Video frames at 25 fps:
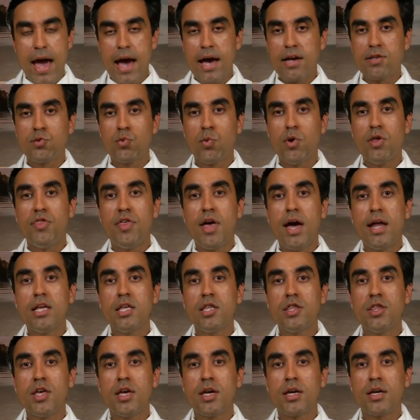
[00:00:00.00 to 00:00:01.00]
as with
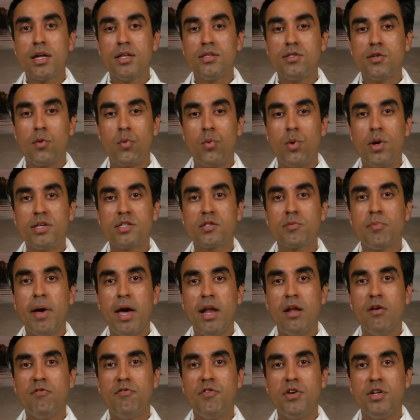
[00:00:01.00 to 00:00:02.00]
anything, it's a risk
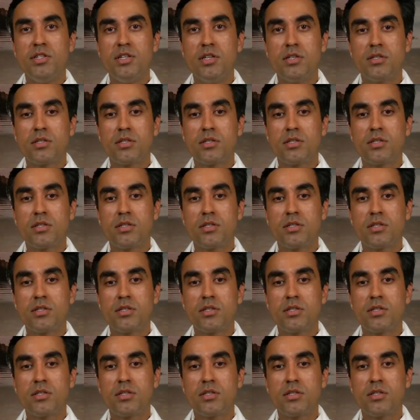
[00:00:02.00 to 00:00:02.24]
benefit